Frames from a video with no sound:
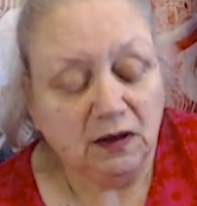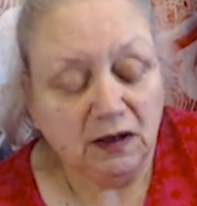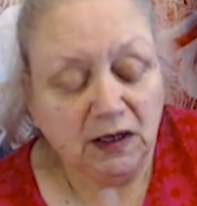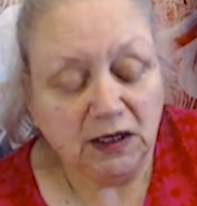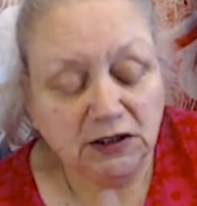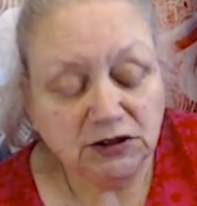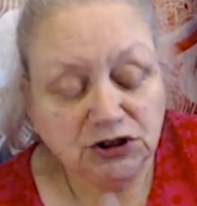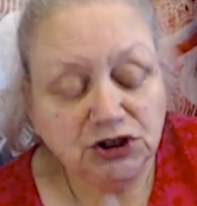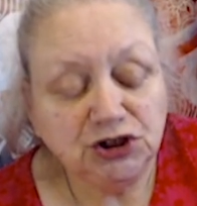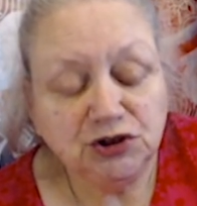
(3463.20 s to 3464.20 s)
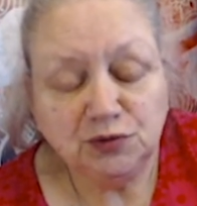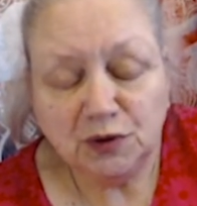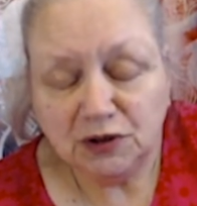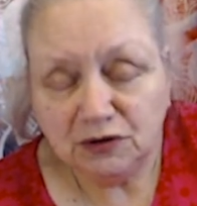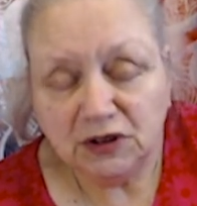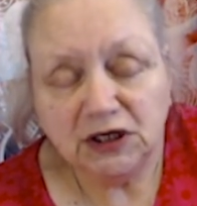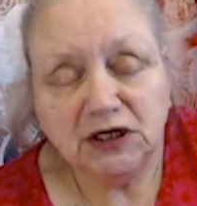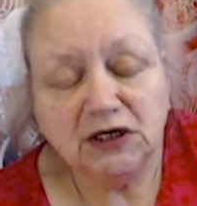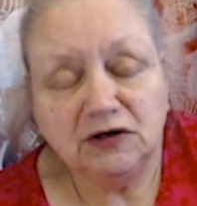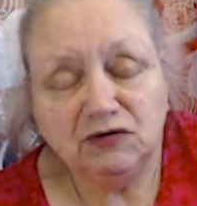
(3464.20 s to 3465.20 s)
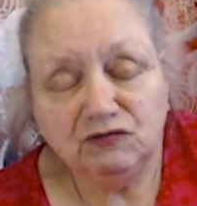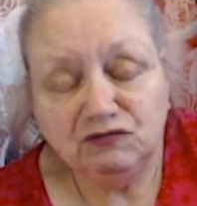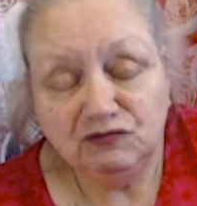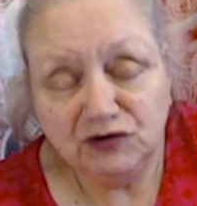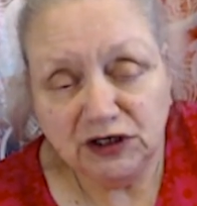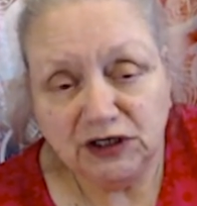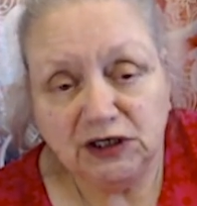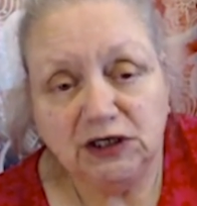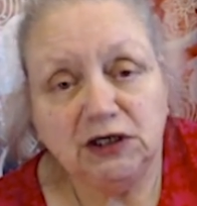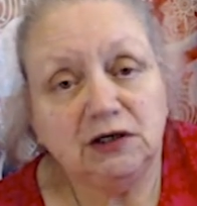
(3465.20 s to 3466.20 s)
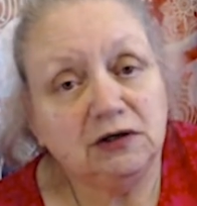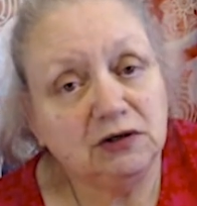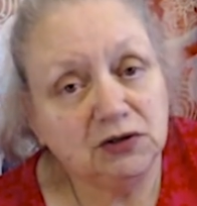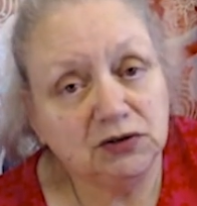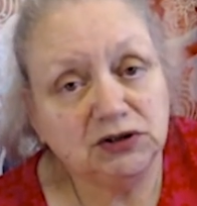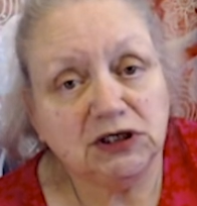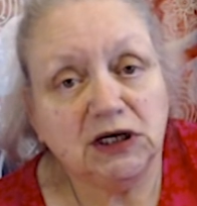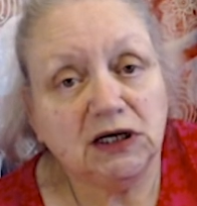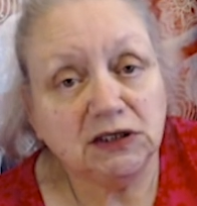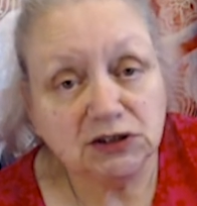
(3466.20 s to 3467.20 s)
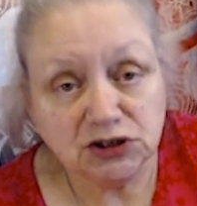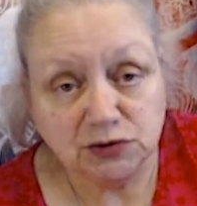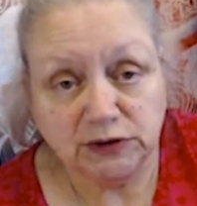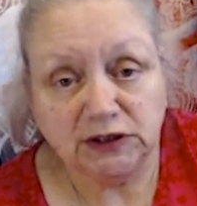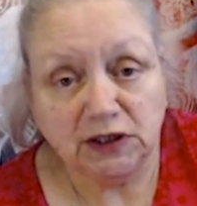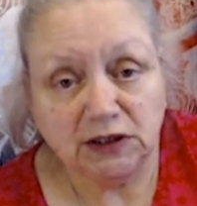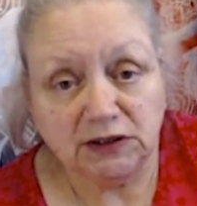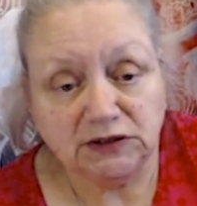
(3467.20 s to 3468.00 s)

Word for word: And you are really good at doing that.